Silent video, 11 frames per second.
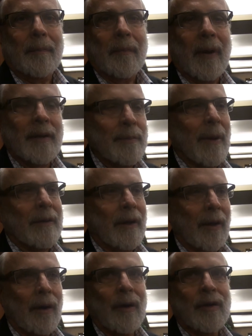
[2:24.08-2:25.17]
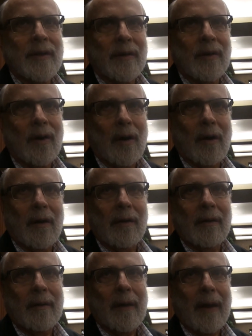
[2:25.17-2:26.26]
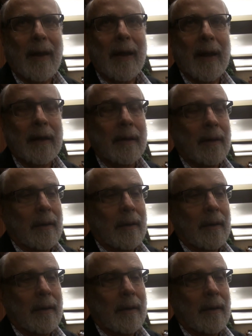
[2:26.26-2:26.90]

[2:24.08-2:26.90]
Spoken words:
But it's about the heritage of the car and